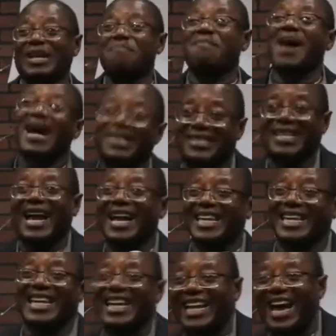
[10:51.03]
a master
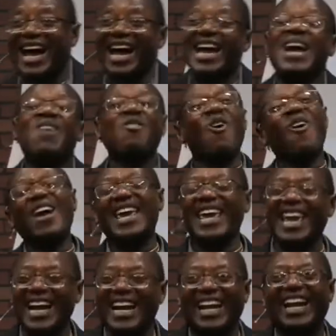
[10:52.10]
healer, will
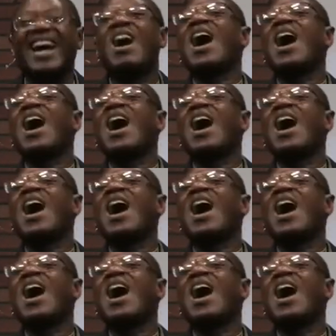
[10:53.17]
heal